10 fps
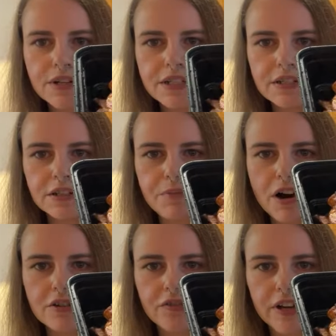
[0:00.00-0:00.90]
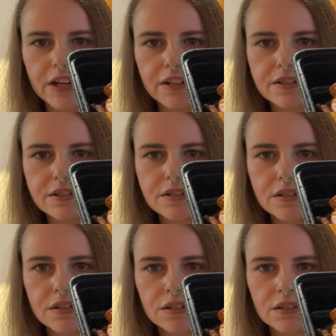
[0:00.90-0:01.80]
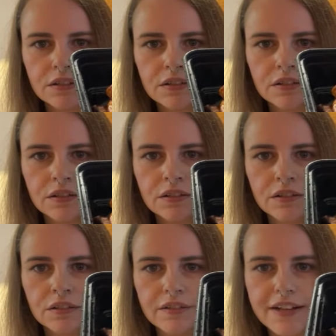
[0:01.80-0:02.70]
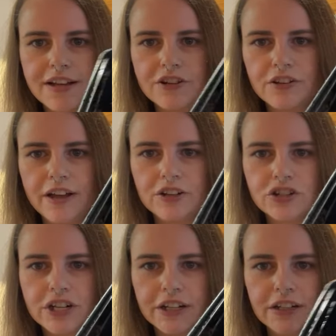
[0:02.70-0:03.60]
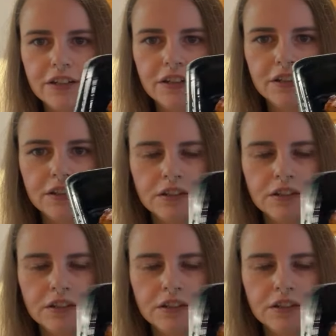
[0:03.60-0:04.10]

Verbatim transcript: ones look perfect. That's how you like your chicken?